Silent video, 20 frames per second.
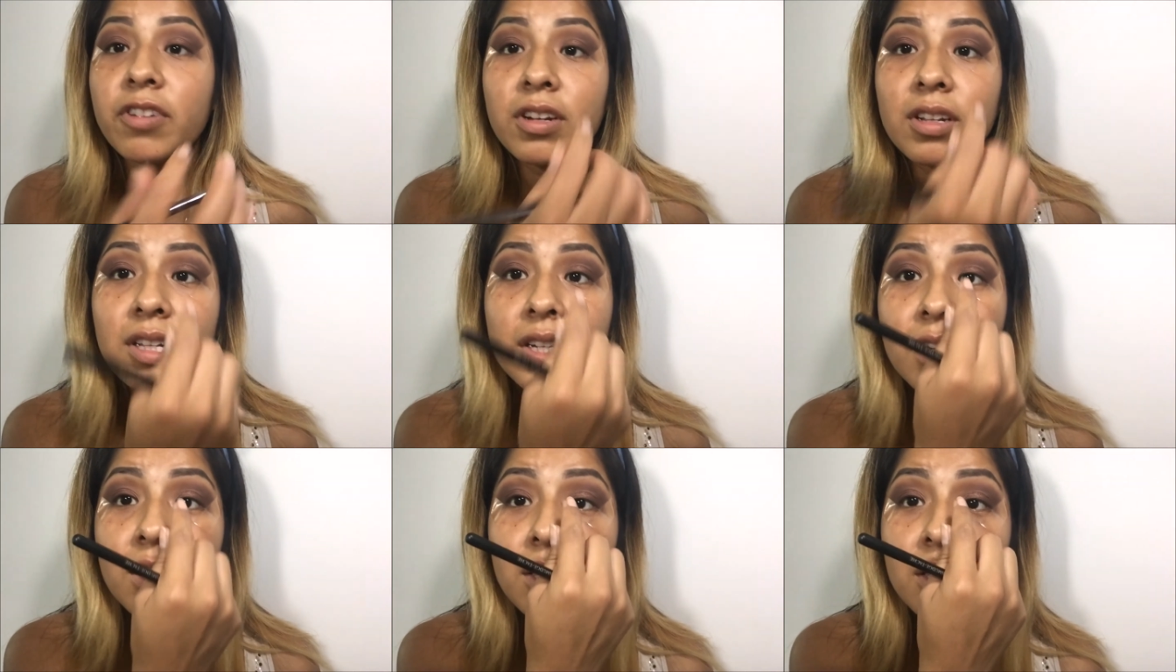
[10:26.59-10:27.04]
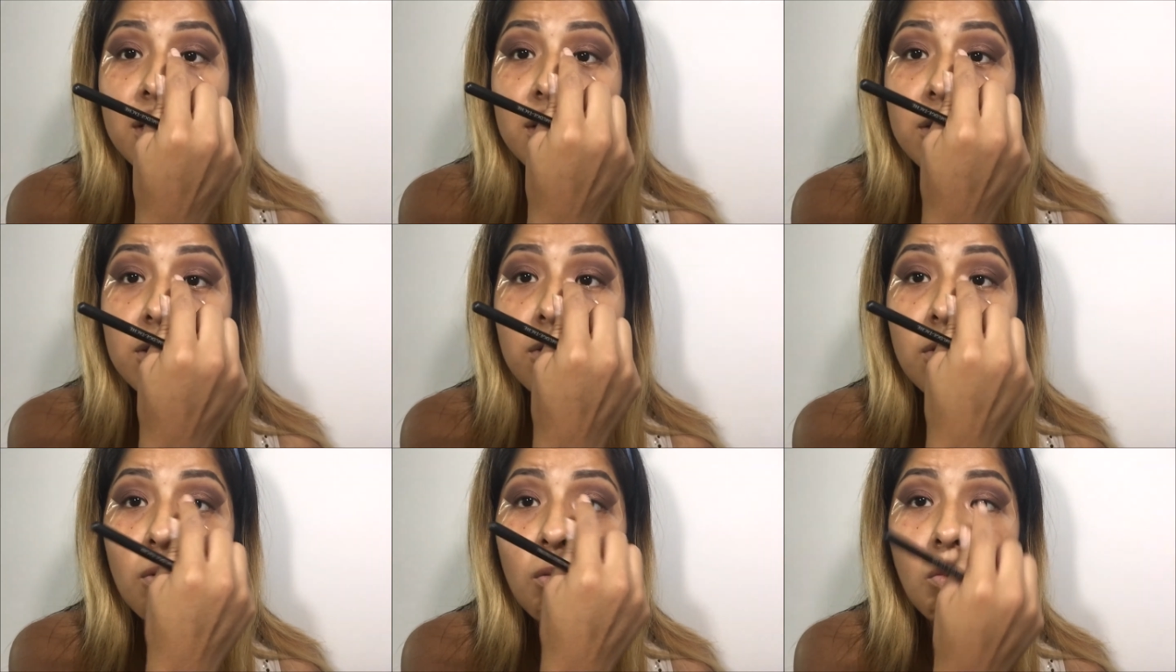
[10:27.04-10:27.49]
feeling a
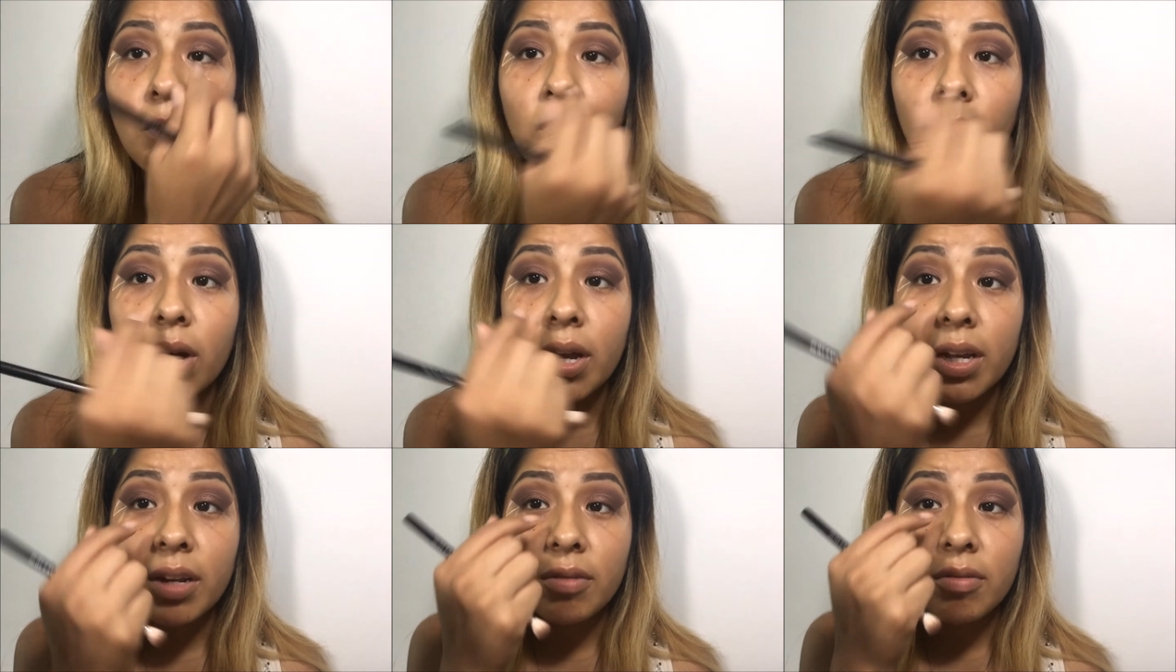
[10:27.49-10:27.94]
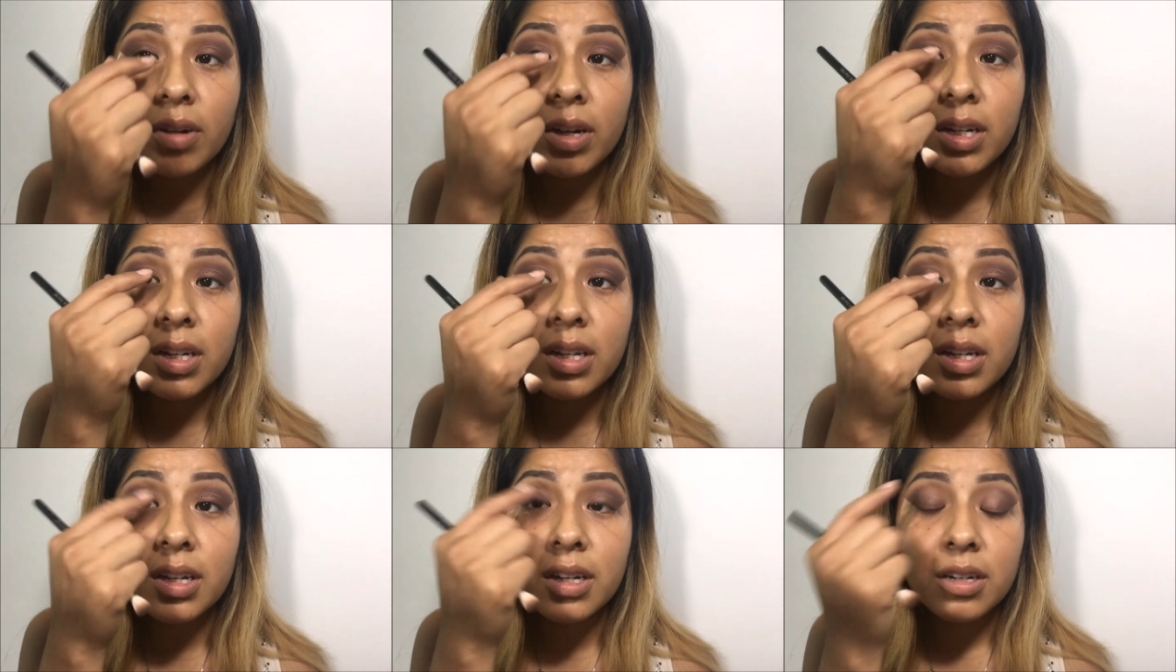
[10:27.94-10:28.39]
little white
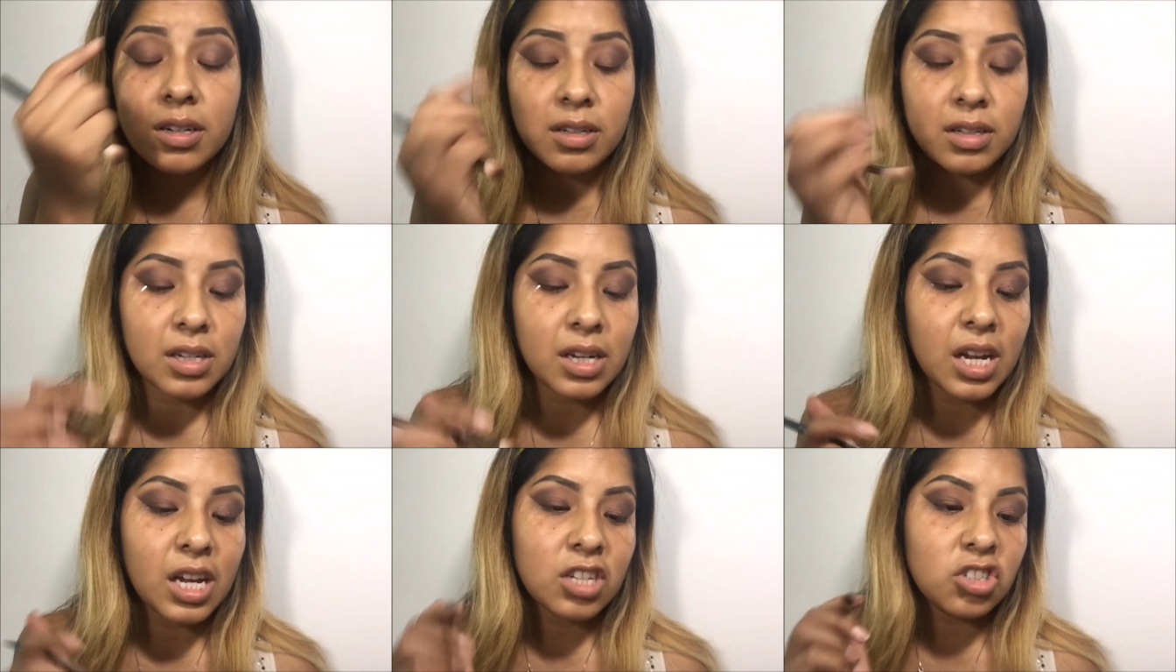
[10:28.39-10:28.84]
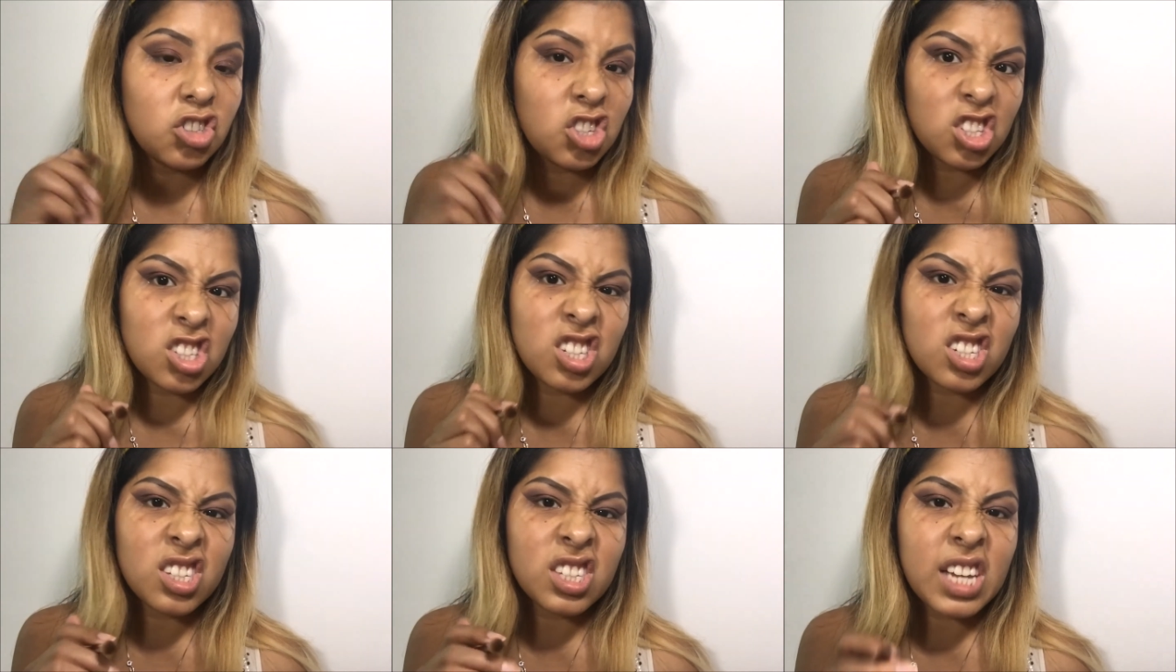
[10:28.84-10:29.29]
right here.
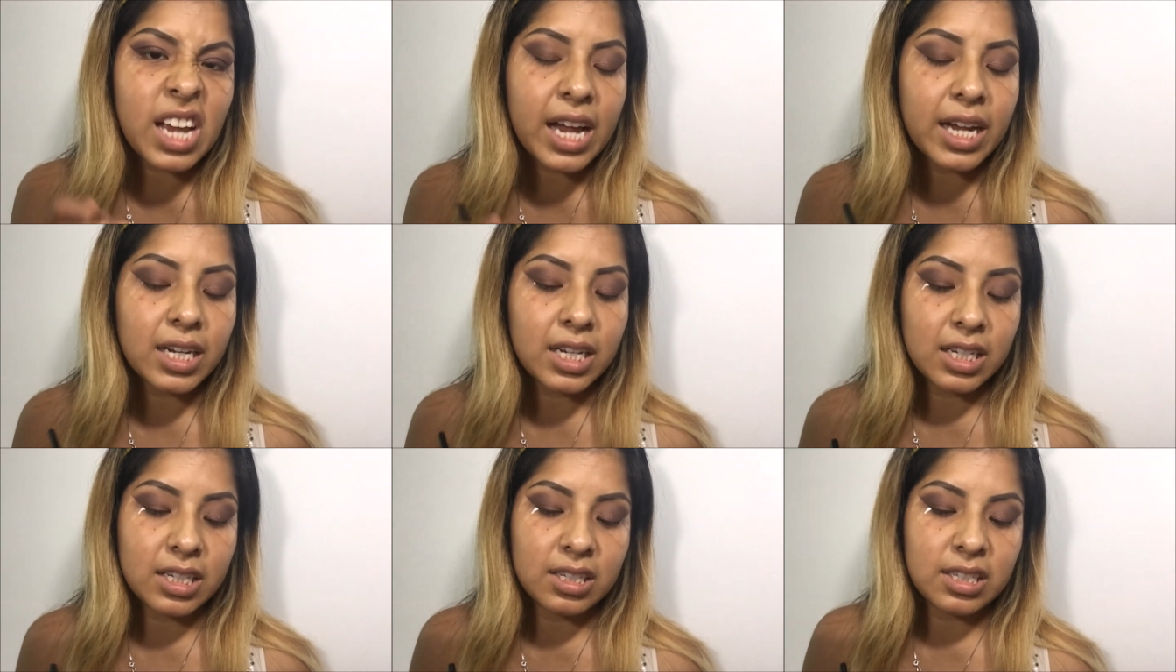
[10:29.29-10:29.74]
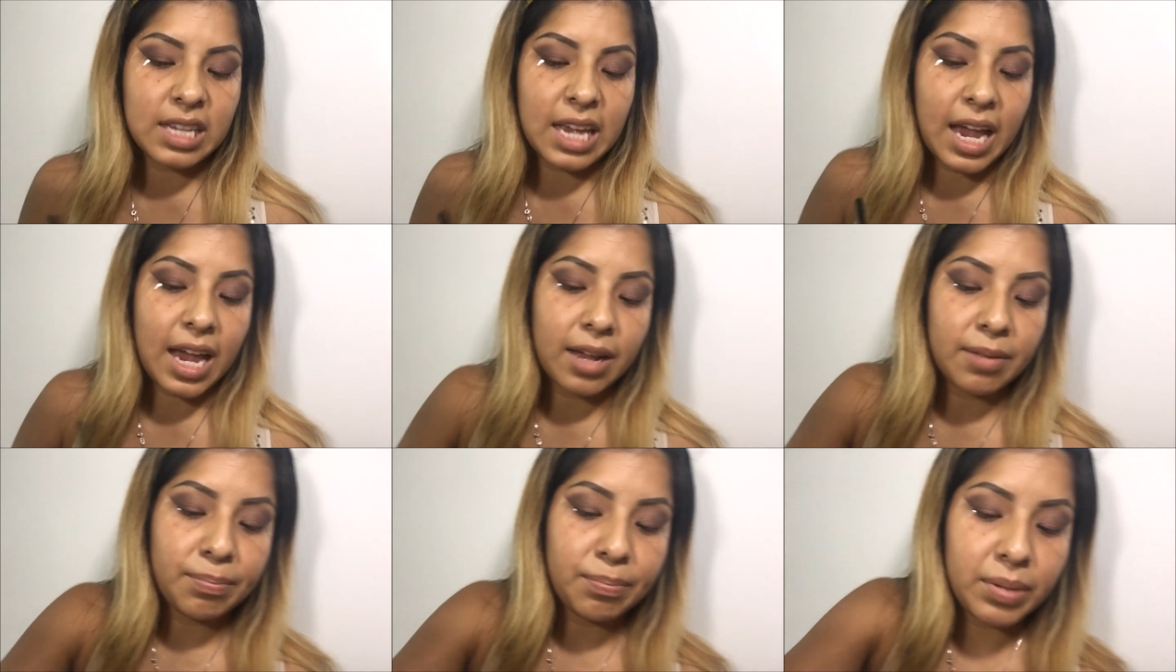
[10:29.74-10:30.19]
Just a tiny
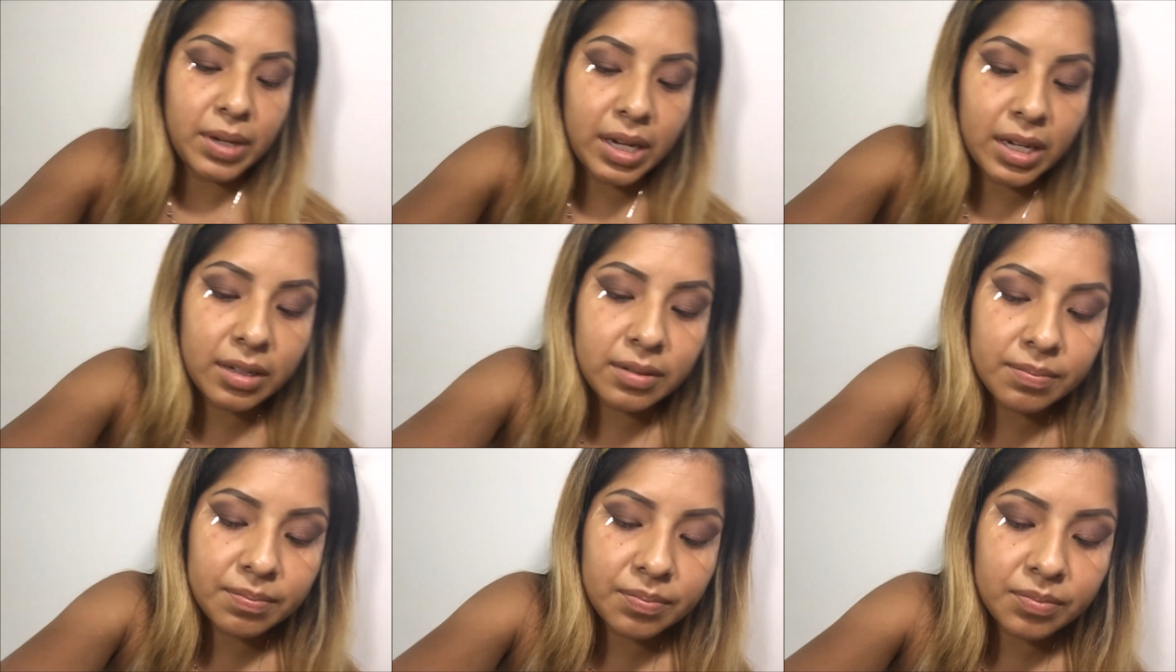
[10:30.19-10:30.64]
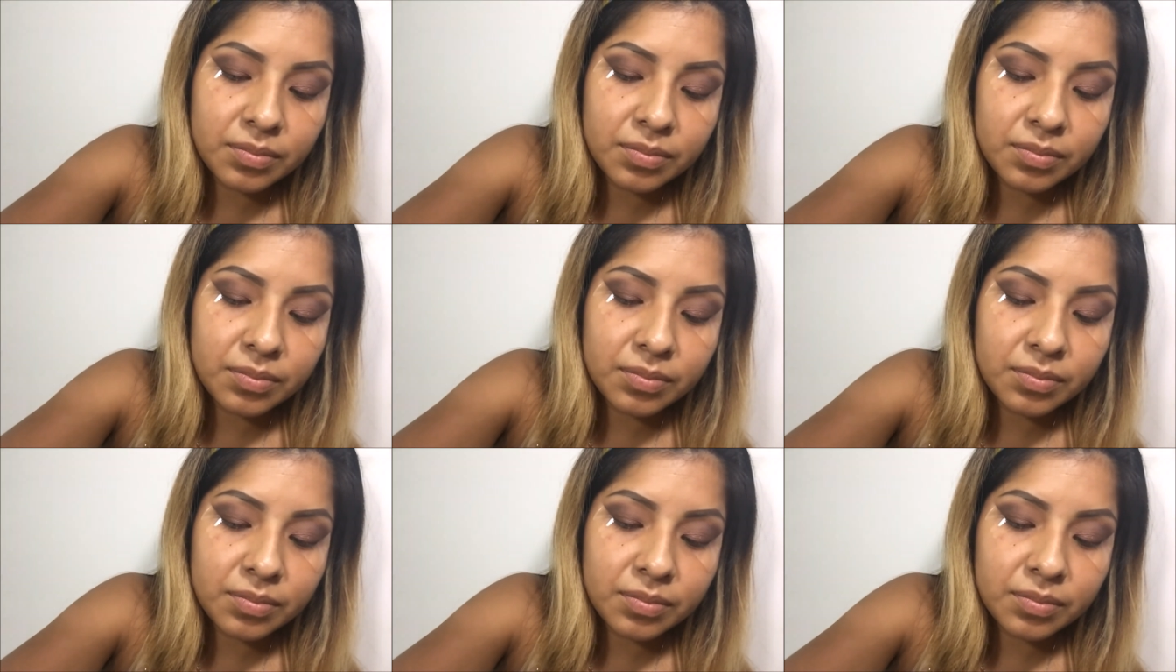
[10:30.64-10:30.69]
tad bit.